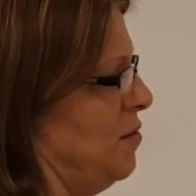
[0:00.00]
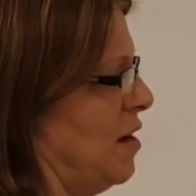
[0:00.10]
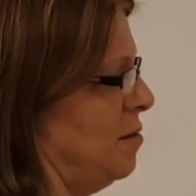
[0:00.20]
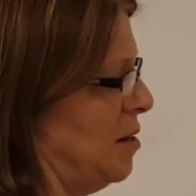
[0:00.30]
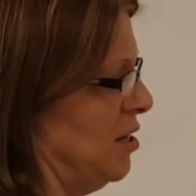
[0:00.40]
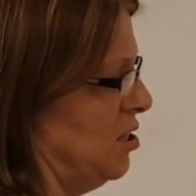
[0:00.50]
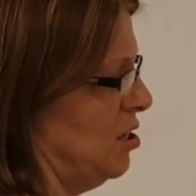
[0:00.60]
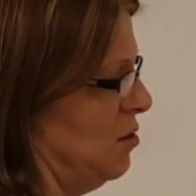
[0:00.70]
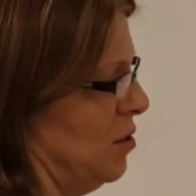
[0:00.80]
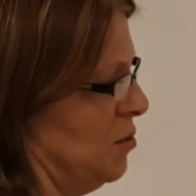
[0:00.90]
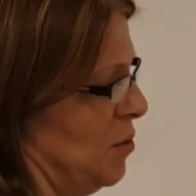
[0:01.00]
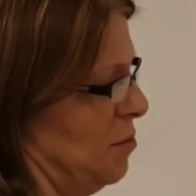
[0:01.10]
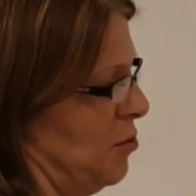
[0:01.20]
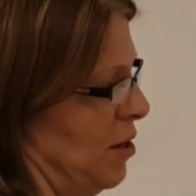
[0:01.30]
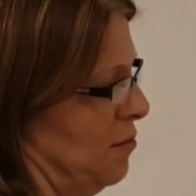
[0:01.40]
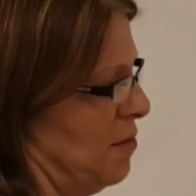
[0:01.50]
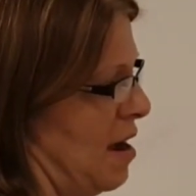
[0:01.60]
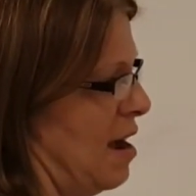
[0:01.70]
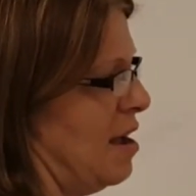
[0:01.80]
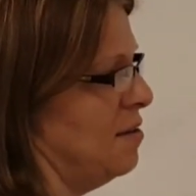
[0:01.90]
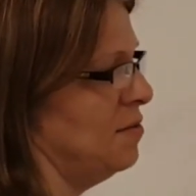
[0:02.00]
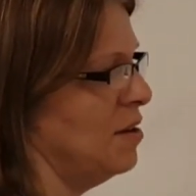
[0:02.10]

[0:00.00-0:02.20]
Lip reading: divided by 2 is 1.5,